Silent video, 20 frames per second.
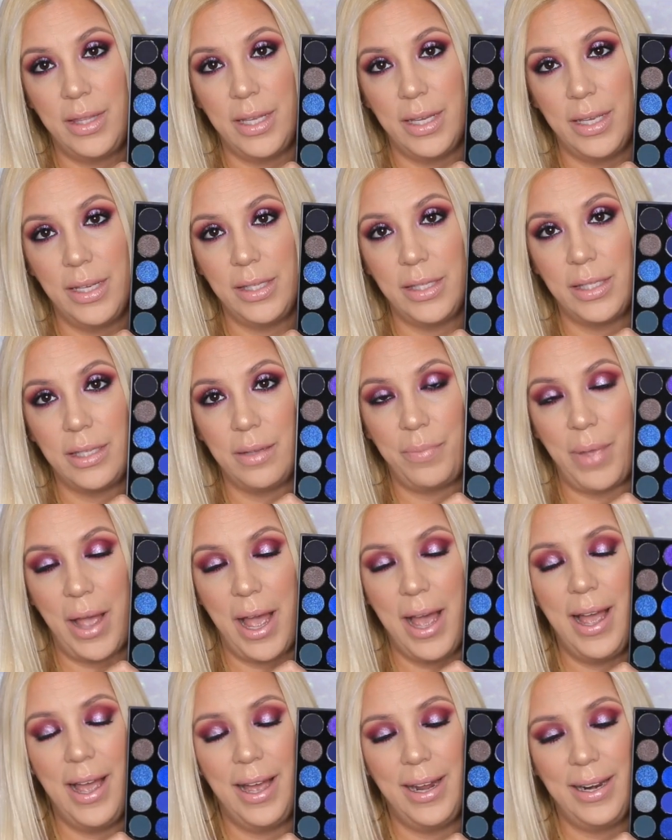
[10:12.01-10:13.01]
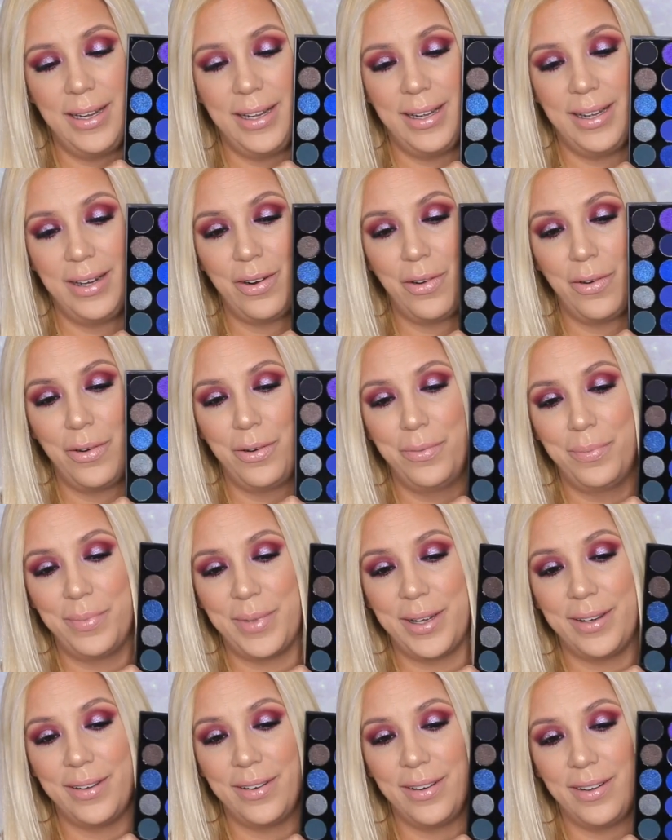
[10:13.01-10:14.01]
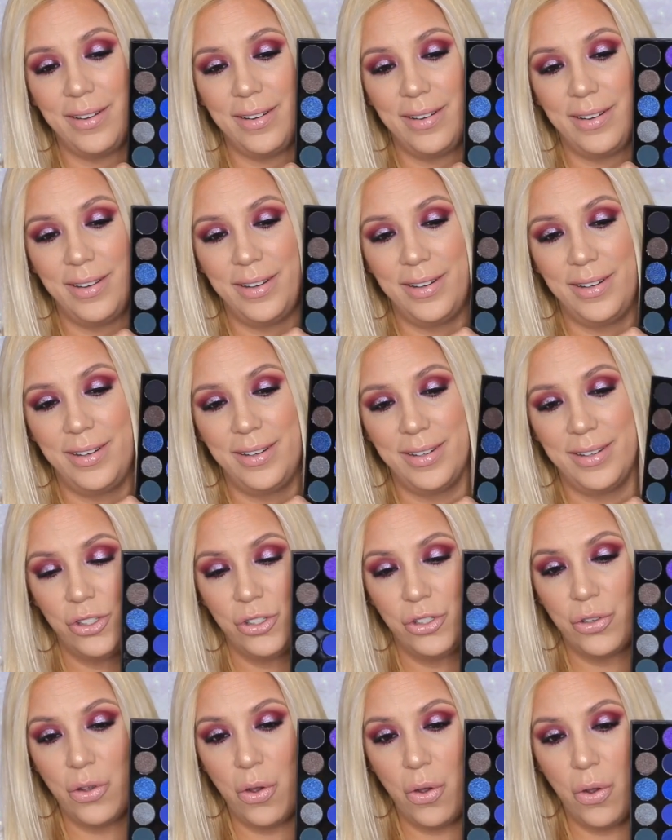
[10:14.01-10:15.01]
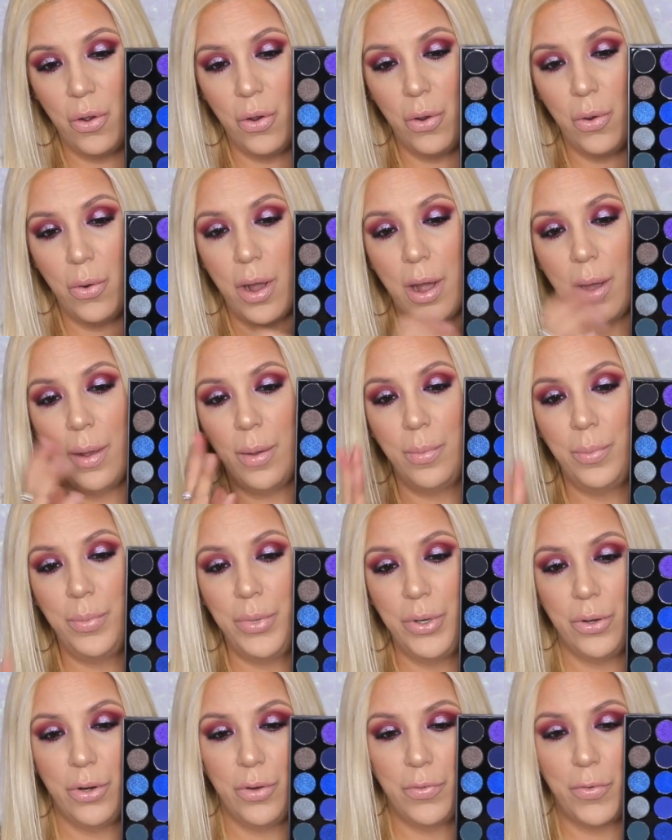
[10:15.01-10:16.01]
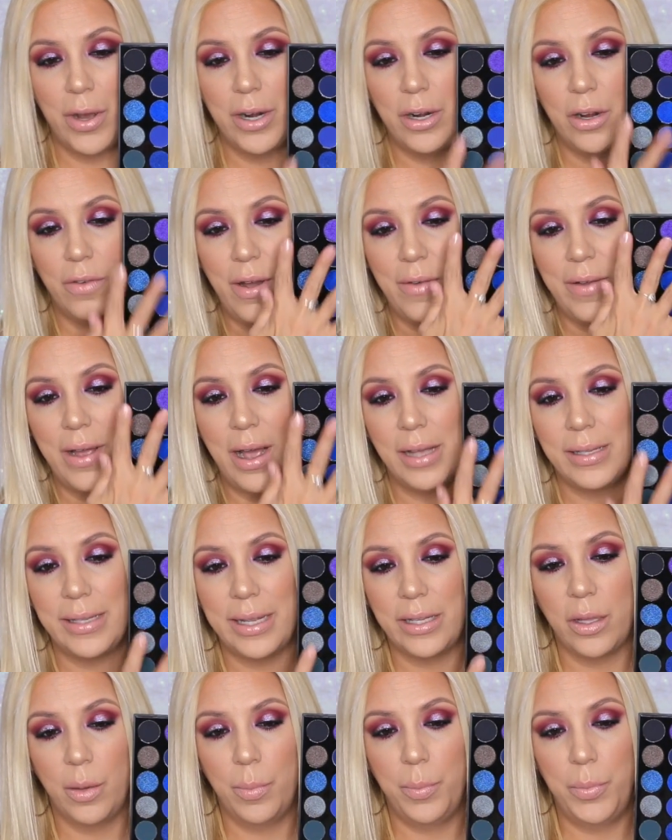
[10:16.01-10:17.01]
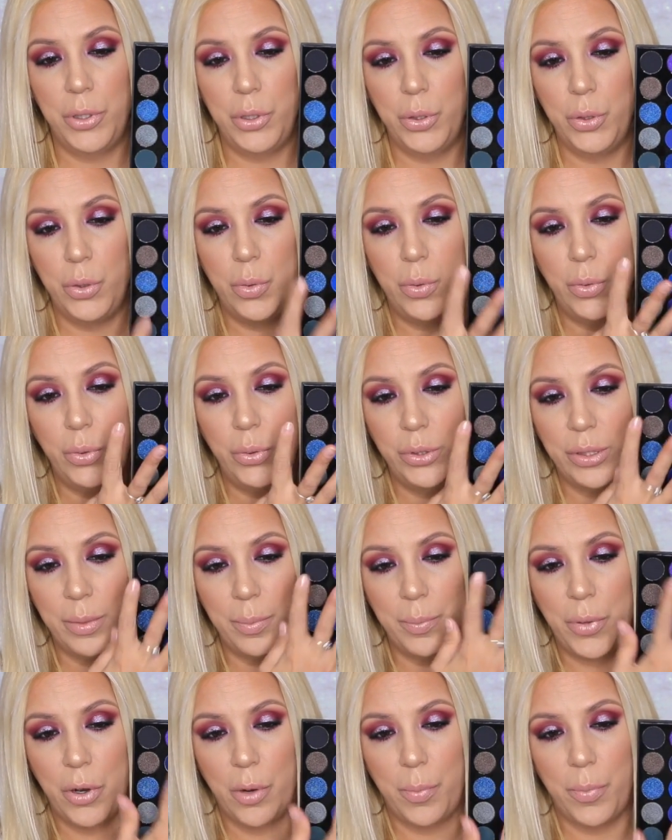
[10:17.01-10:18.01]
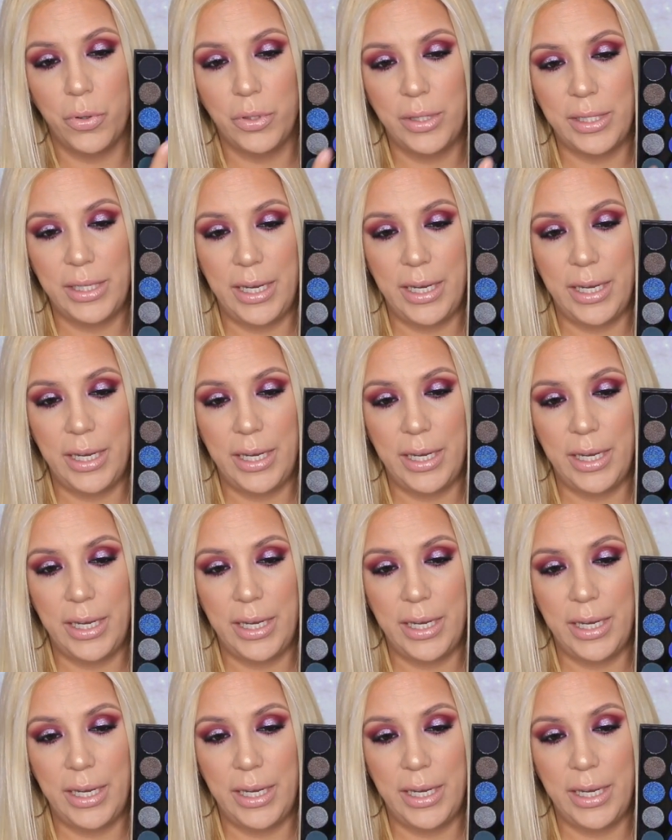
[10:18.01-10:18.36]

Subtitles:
This palette, oh my god, so beautiful. I love how it has like the blues and purples